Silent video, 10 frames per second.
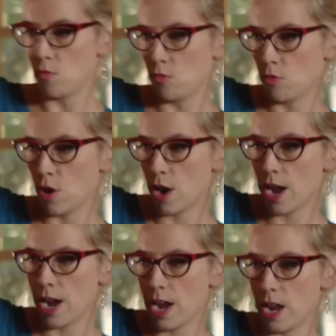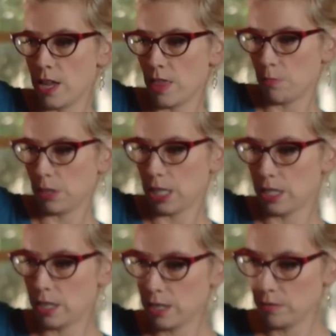Right in the
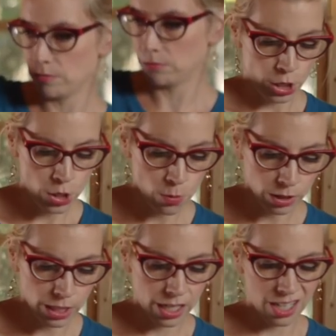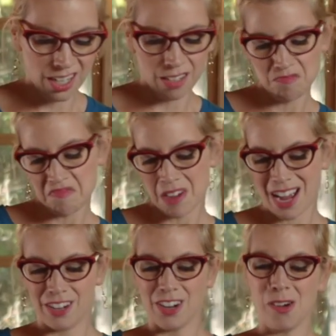blender. You will need,
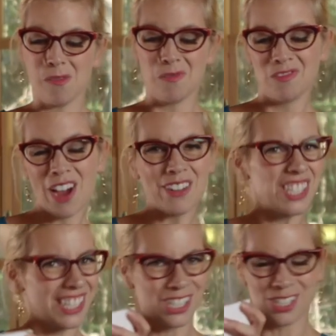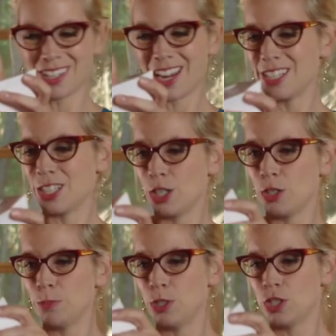I don't know, 5-6 ice
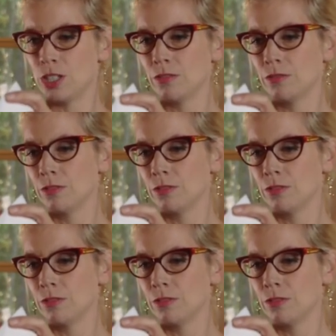cubes.